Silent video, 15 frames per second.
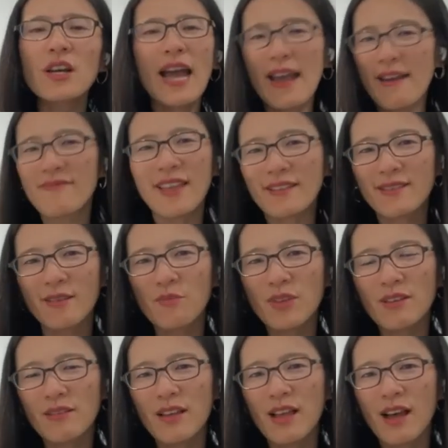and that's
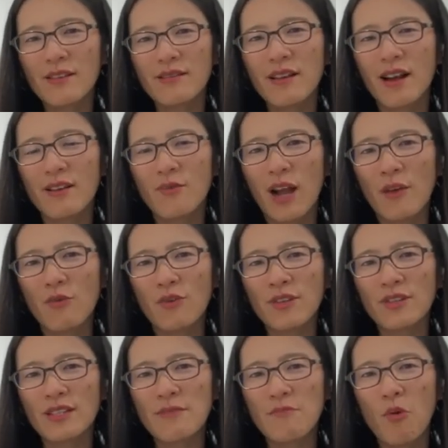something that I want to
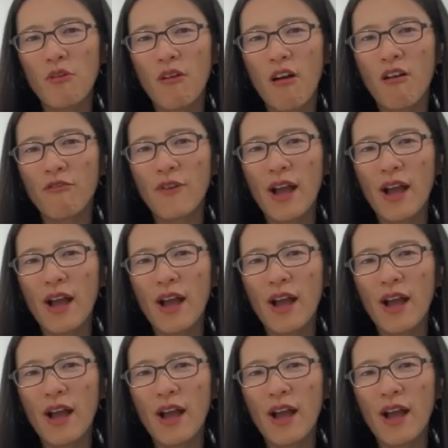see more of